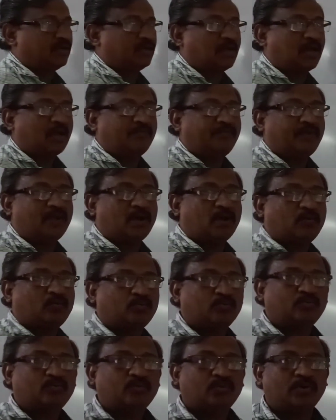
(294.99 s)
now we have
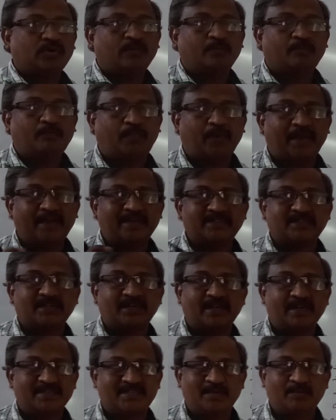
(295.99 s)
to place the
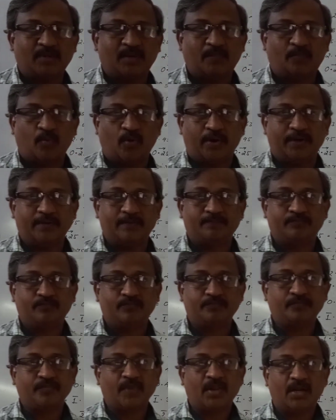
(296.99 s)
decimal point.
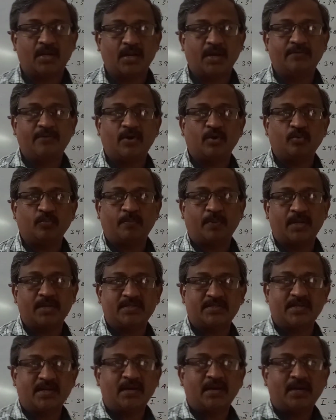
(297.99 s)
Now we have to place
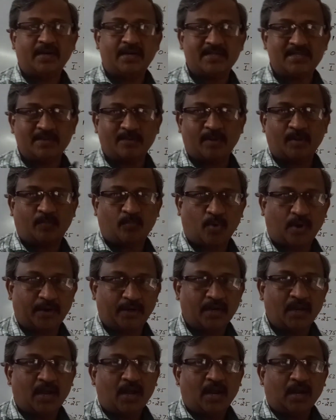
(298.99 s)
the decimal point.
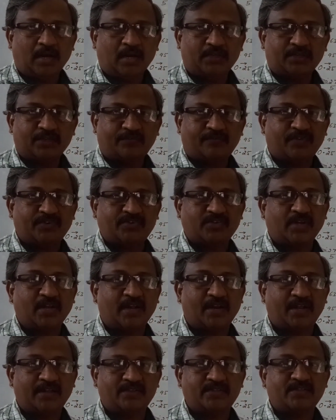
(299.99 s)
Now the question
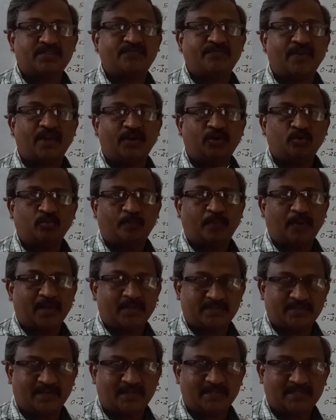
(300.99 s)
arises where to place
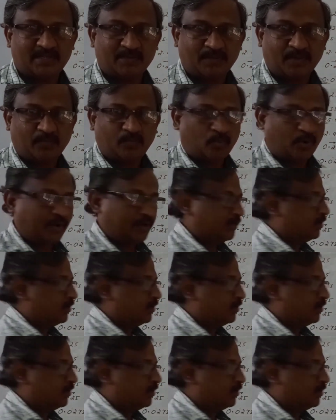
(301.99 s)
the decimal point.